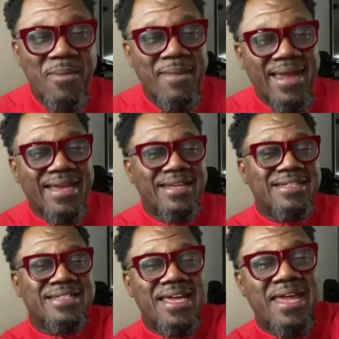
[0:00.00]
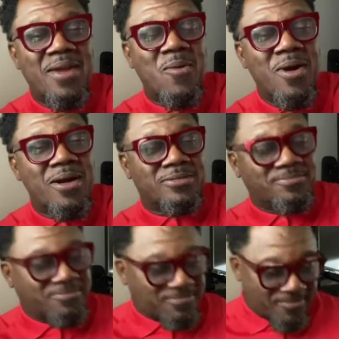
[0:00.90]
We're making this thing
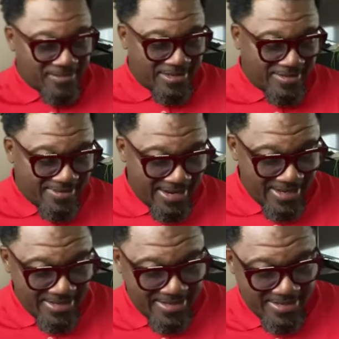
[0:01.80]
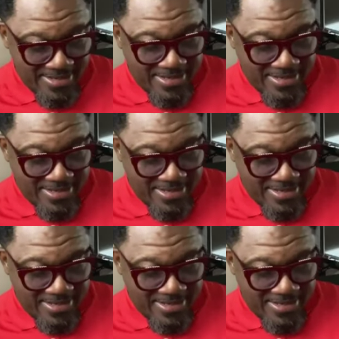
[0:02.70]
work, all right?